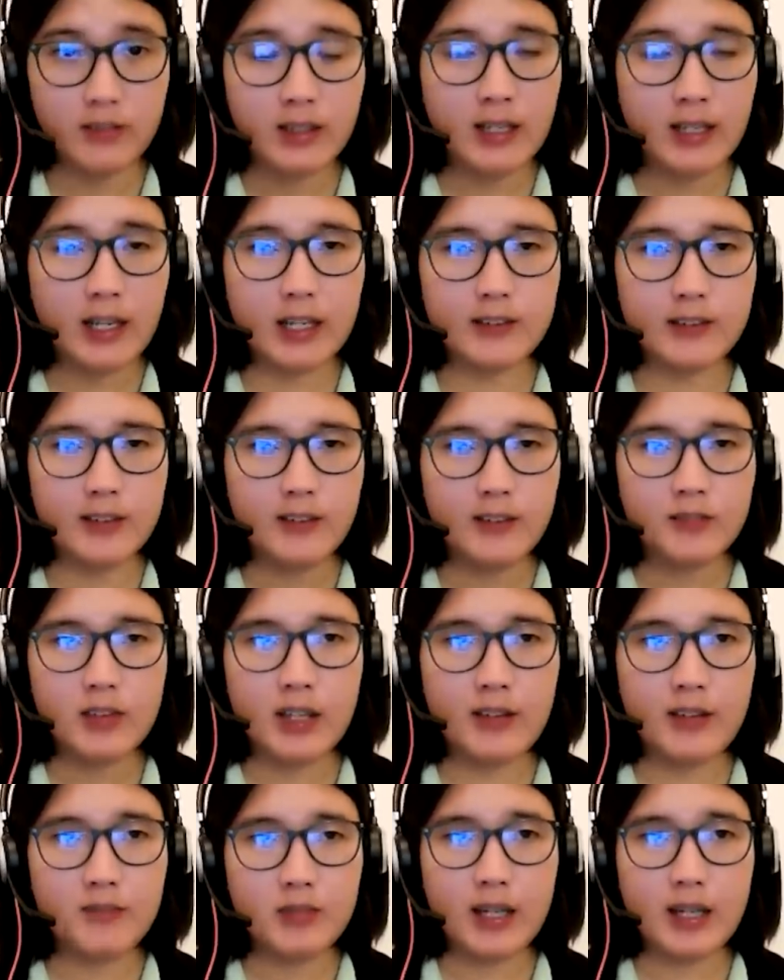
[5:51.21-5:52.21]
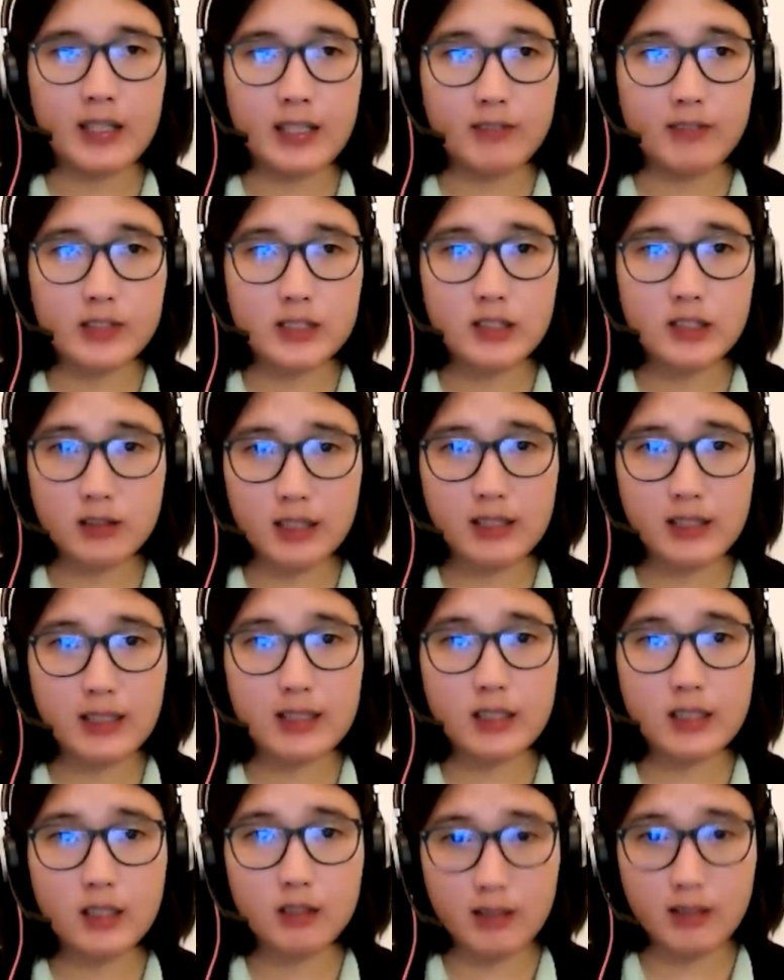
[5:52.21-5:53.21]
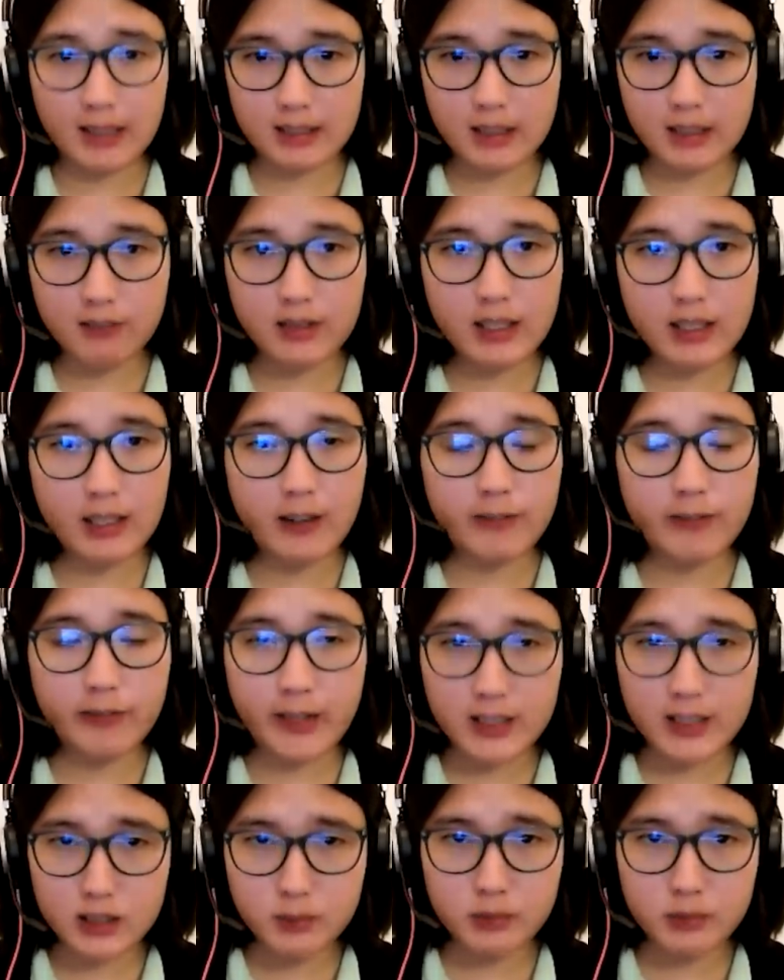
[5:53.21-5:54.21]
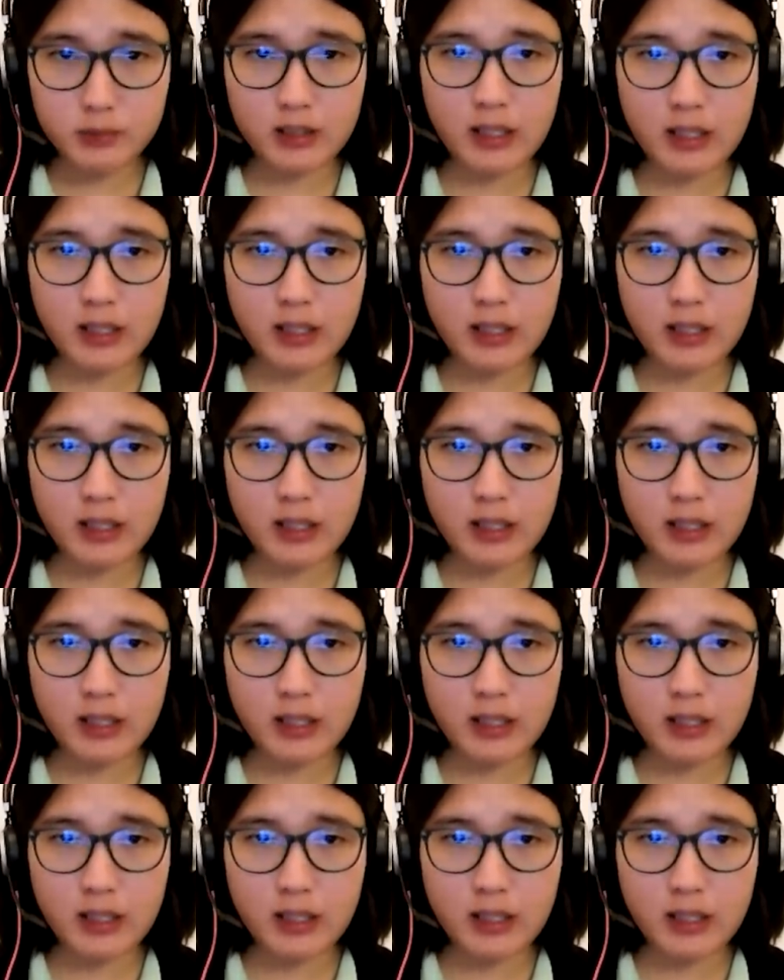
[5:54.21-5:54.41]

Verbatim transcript: I and I was looking at all activity on Facebook,